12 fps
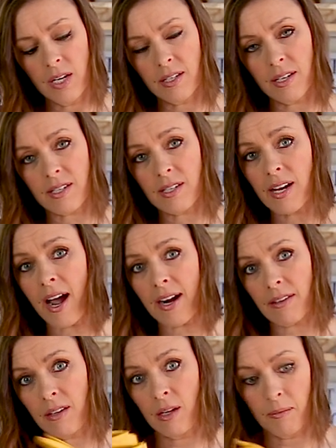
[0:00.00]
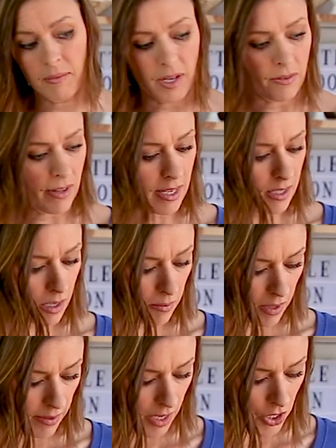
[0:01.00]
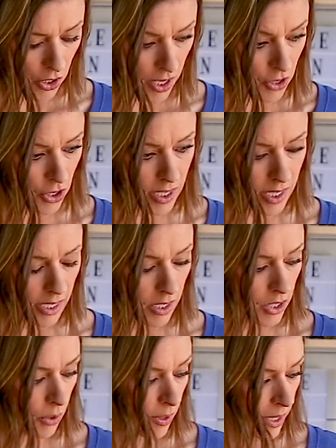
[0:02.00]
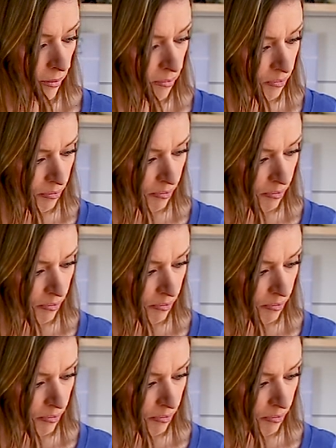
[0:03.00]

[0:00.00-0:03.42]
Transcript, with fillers: to stack them if that's something that you're interested in doing.